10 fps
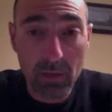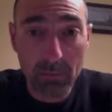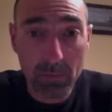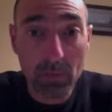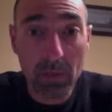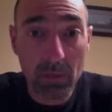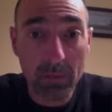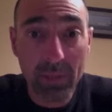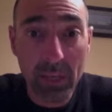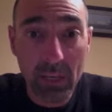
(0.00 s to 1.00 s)
to
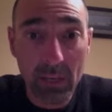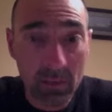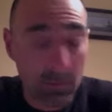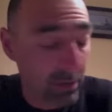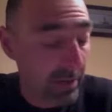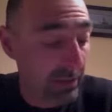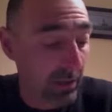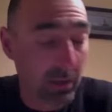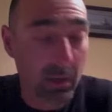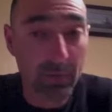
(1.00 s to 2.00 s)
become the President